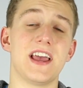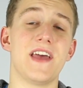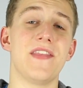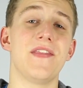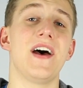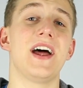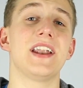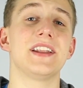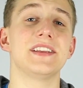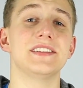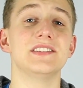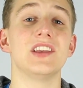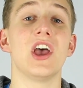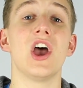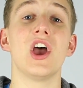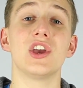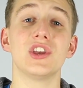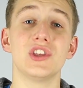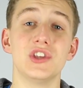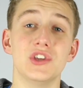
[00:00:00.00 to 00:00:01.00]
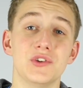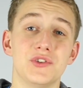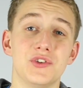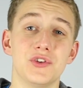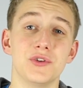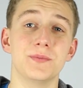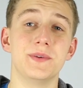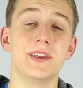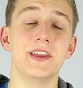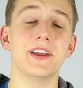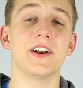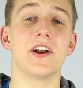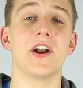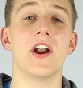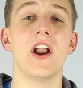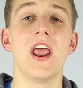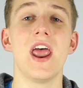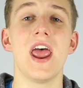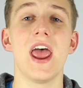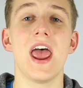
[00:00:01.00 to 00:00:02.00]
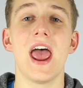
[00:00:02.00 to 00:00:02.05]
and that is YouTube gear.